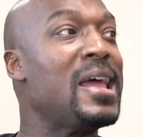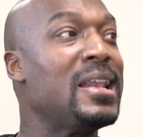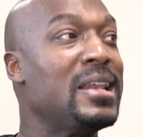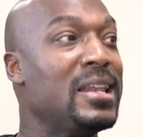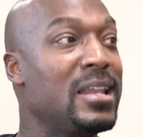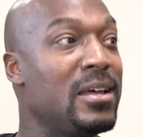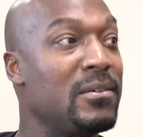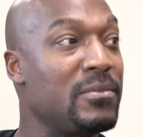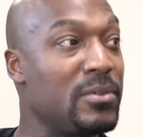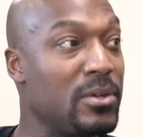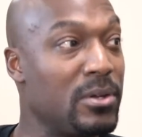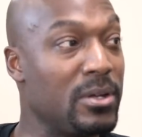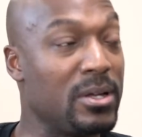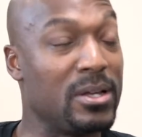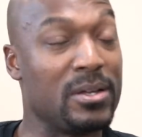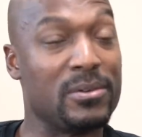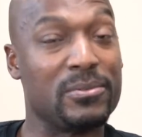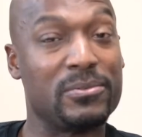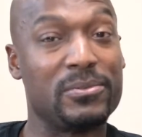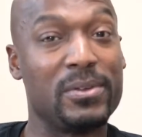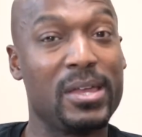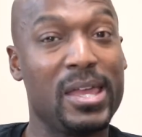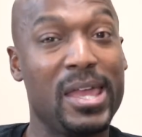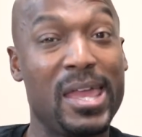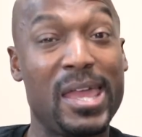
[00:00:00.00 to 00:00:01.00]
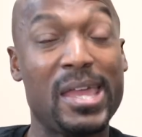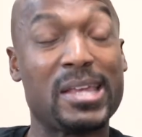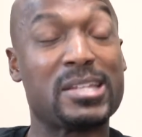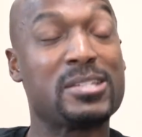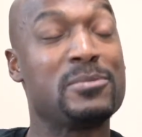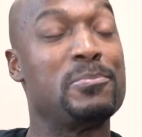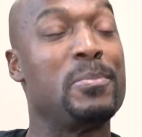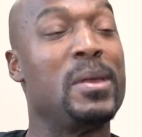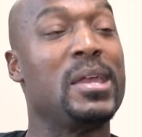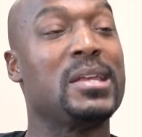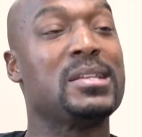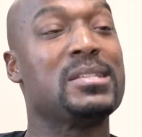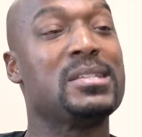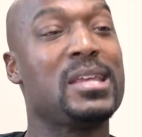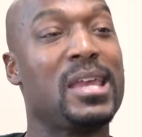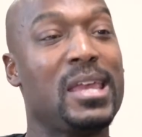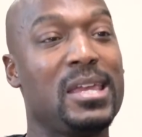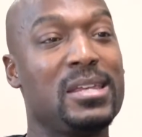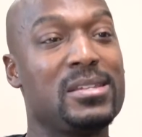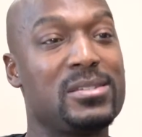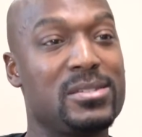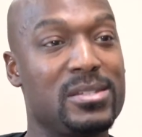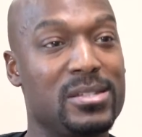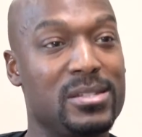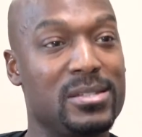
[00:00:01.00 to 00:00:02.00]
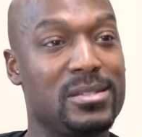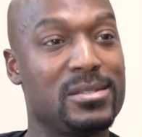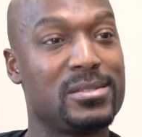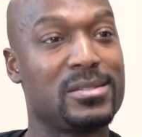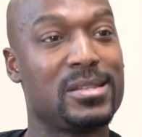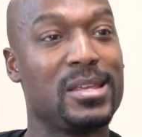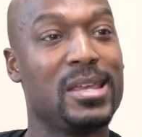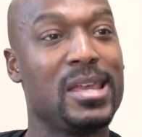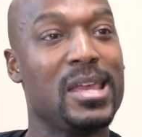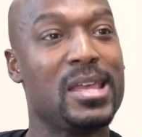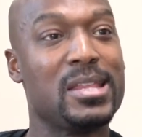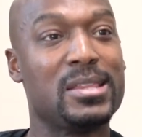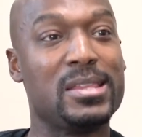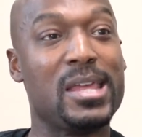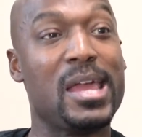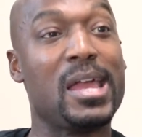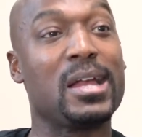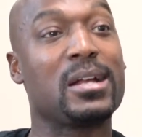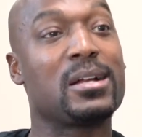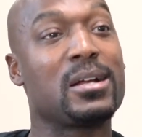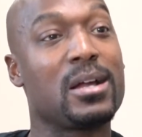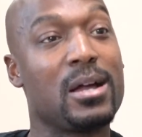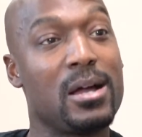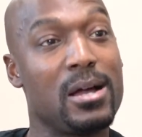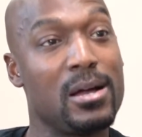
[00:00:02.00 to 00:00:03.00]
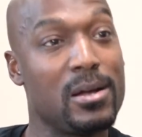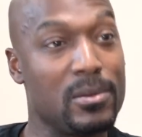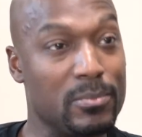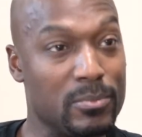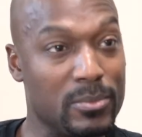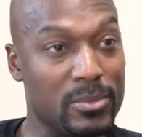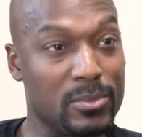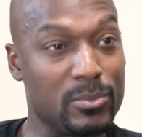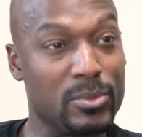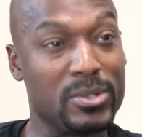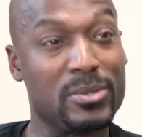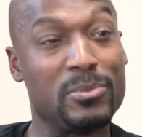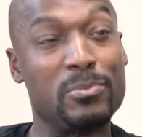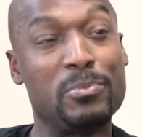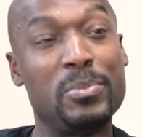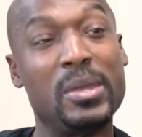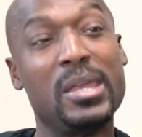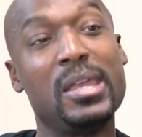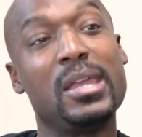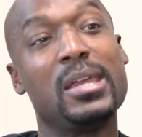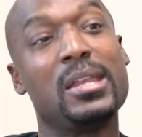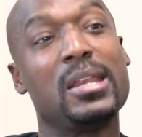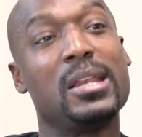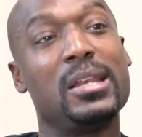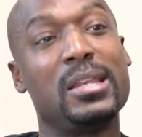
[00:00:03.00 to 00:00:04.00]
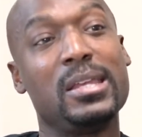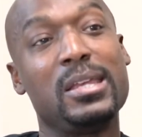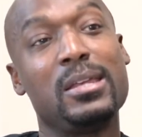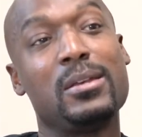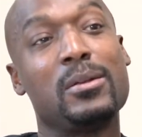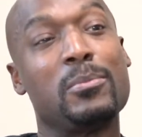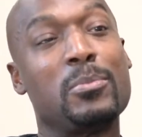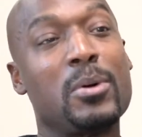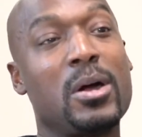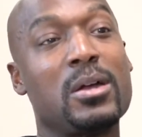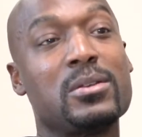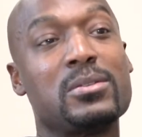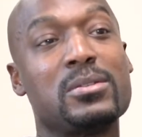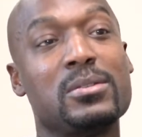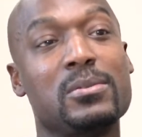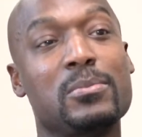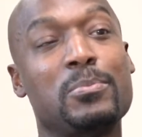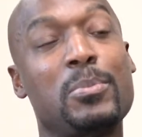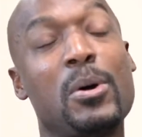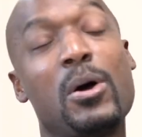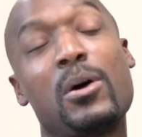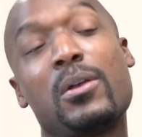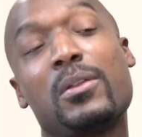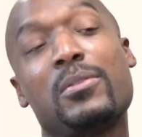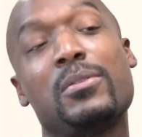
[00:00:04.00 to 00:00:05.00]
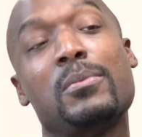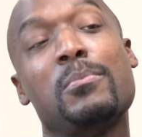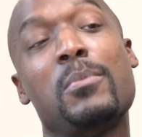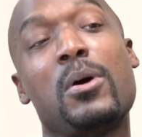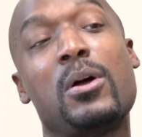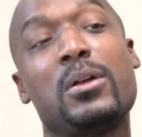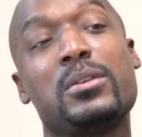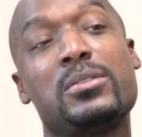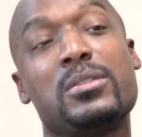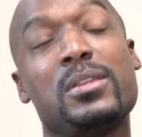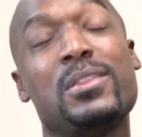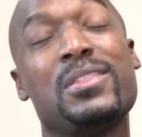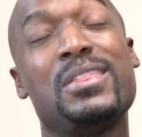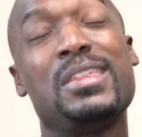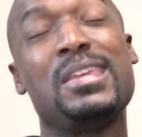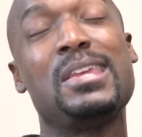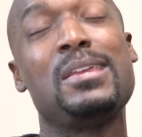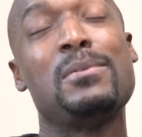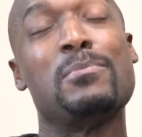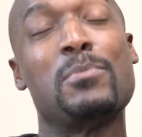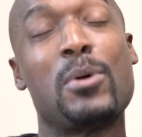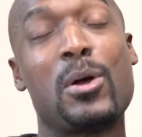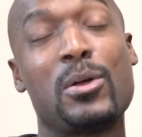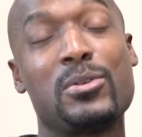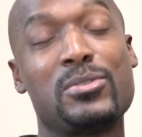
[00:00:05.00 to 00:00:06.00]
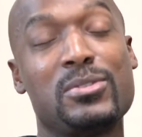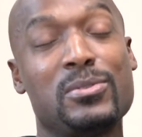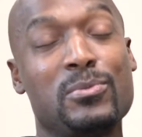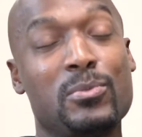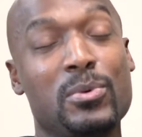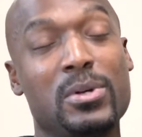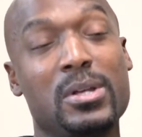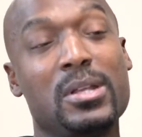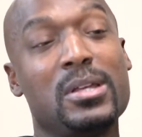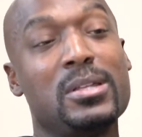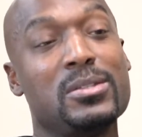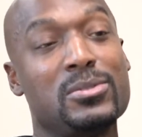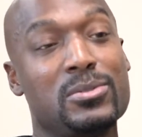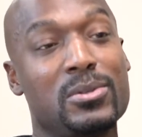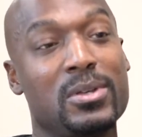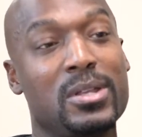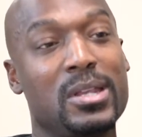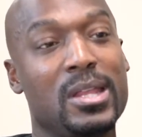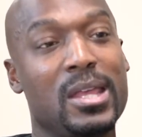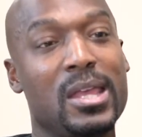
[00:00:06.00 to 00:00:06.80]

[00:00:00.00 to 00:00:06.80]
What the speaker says: level of expectations that come with being a leader, part of the Marching 100.